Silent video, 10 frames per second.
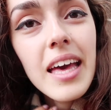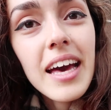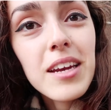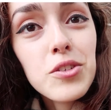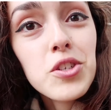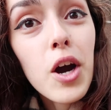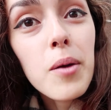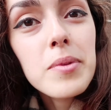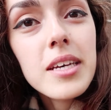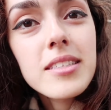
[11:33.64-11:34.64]
at a shop,
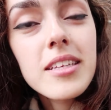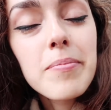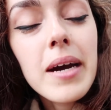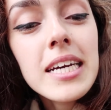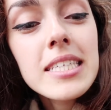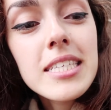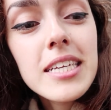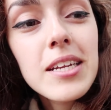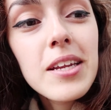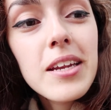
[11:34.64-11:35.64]
like see the
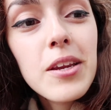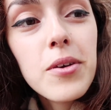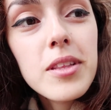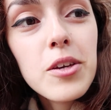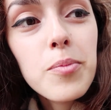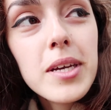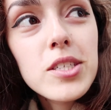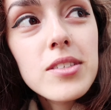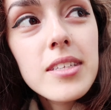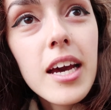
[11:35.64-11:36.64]
magazine and knowing that your
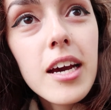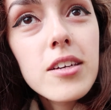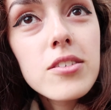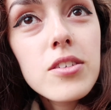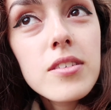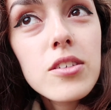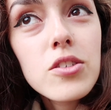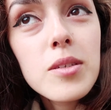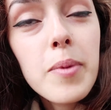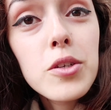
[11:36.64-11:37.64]
picture's there. It's just such
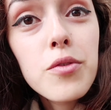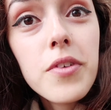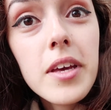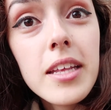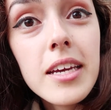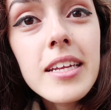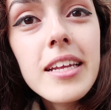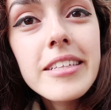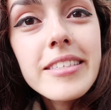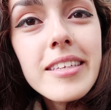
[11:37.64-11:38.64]
a special feeling,
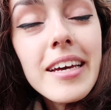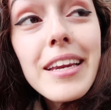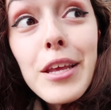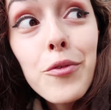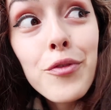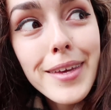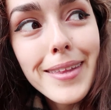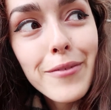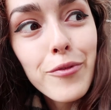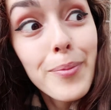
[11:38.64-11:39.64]
and it's a new
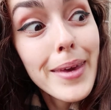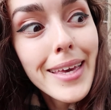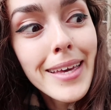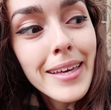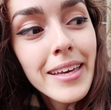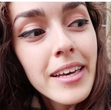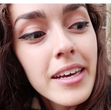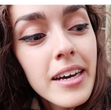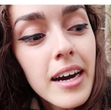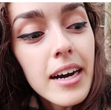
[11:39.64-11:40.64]
feeling for me.
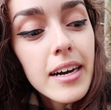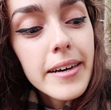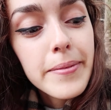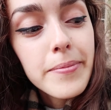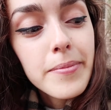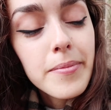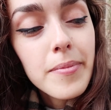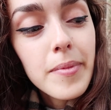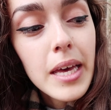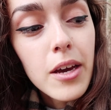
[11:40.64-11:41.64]
And
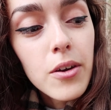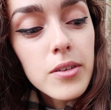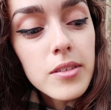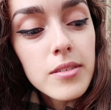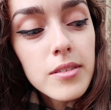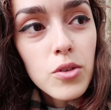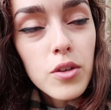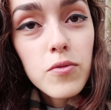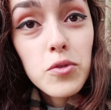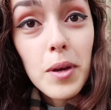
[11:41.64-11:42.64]
I always sort
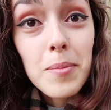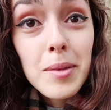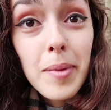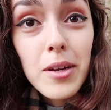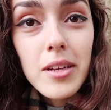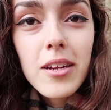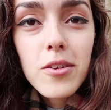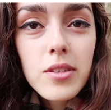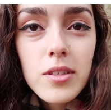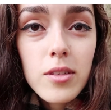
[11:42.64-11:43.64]
of dreamt about it. I
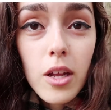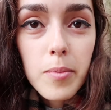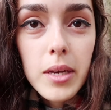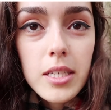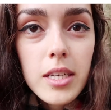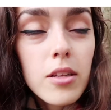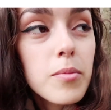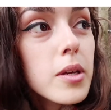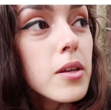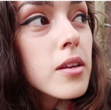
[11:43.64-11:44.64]
know this is not a big deal,
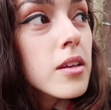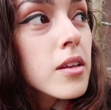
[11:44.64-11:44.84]
but